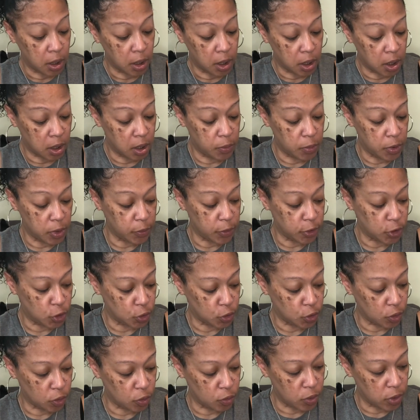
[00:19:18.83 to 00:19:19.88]
Could be a
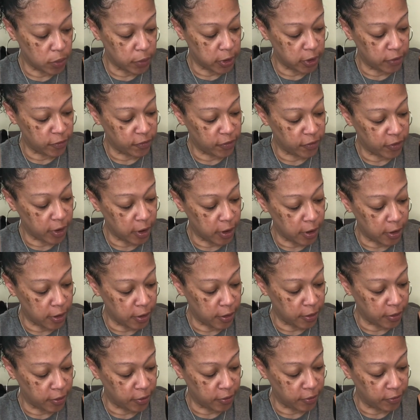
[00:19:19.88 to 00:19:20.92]
mature woman
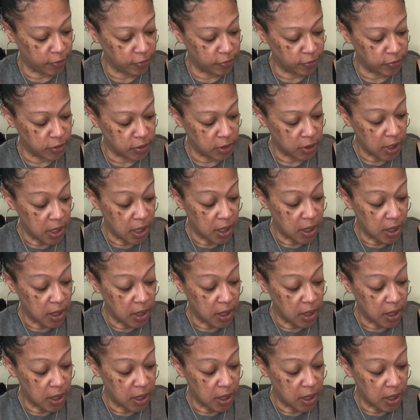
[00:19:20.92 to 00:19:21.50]
involved.